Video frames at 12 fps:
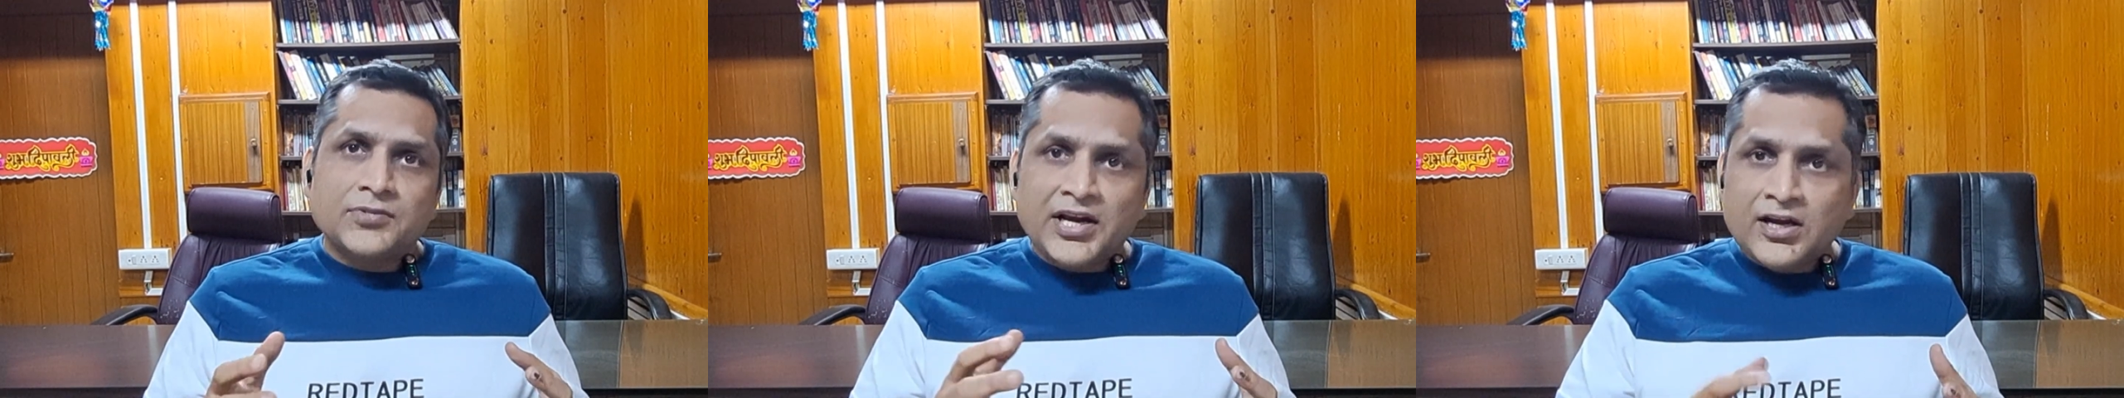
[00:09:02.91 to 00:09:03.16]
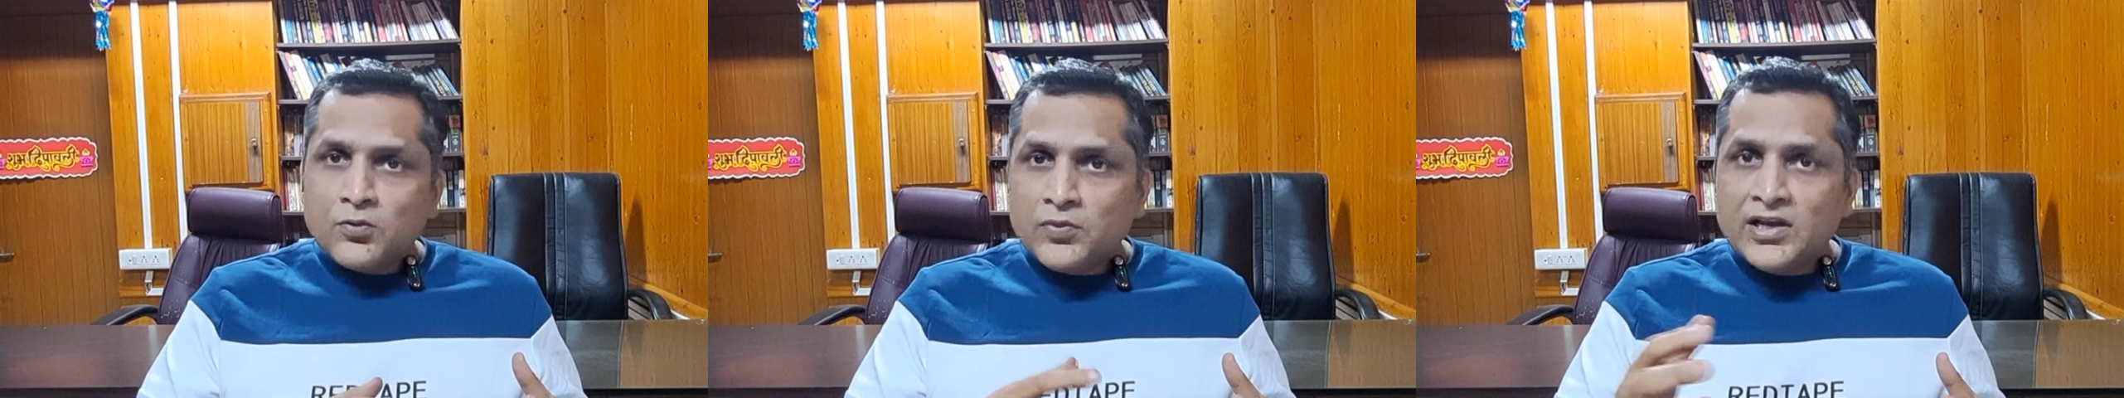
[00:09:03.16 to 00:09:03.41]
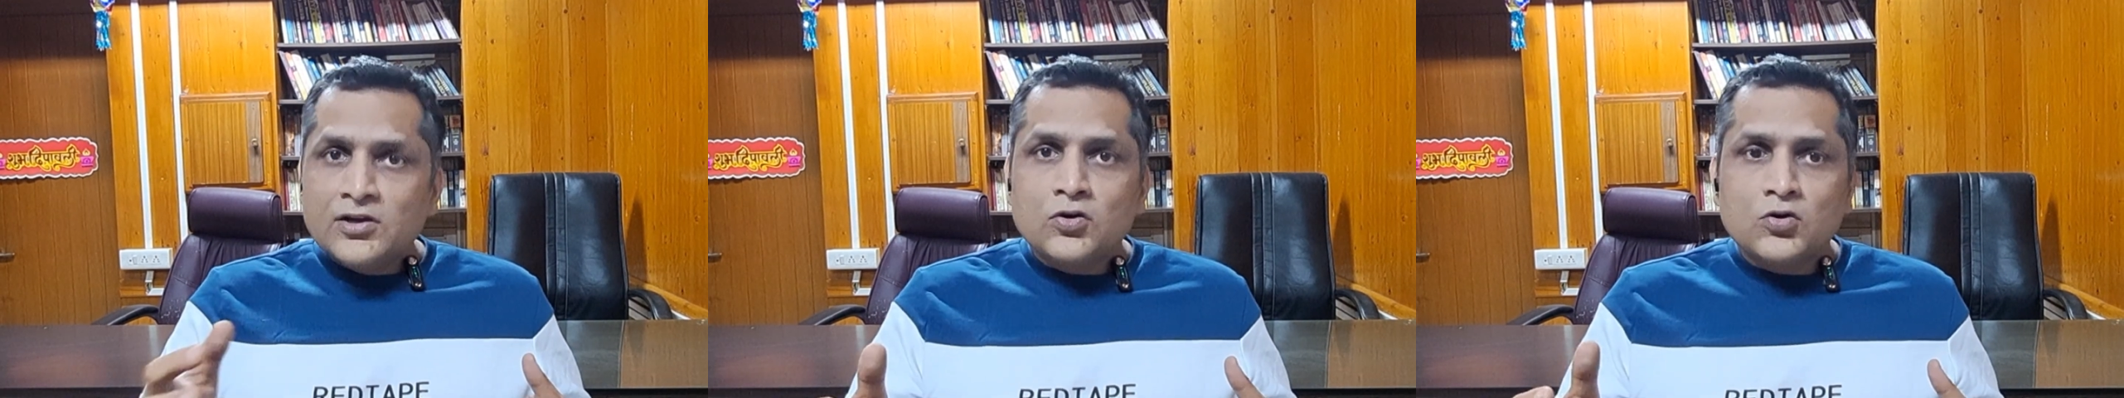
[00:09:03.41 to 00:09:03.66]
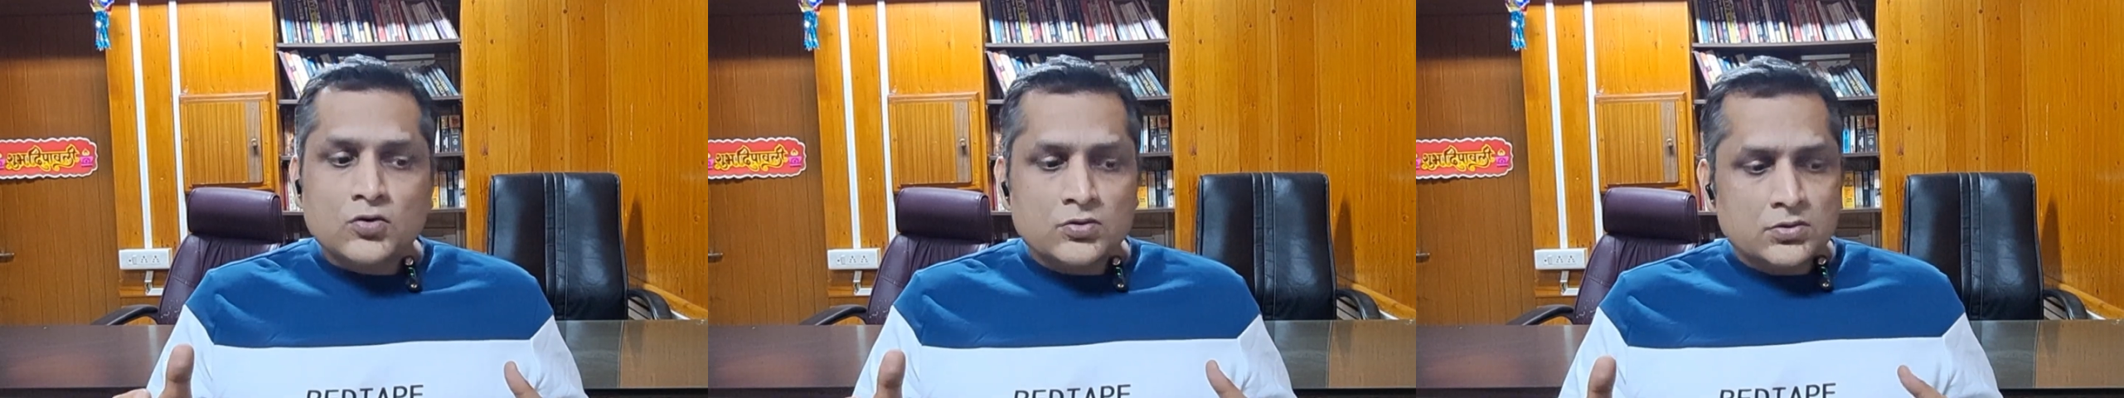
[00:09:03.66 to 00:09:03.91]
It will
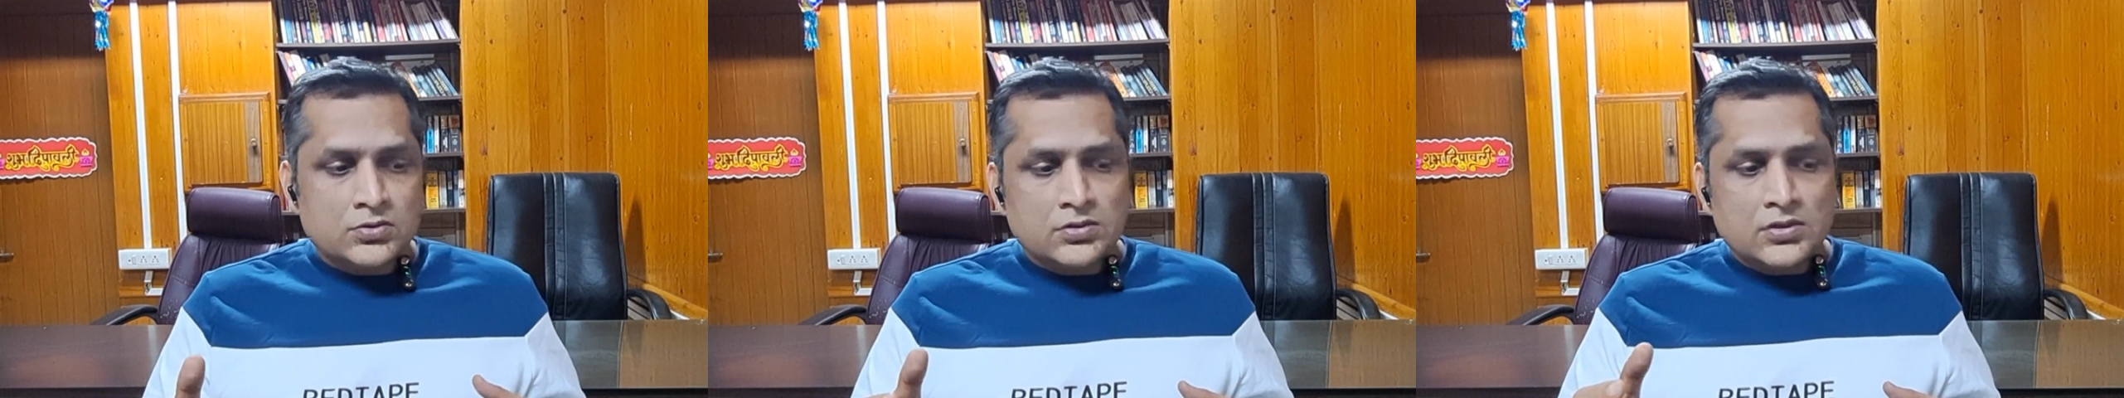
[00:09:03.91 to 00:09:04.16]
grow.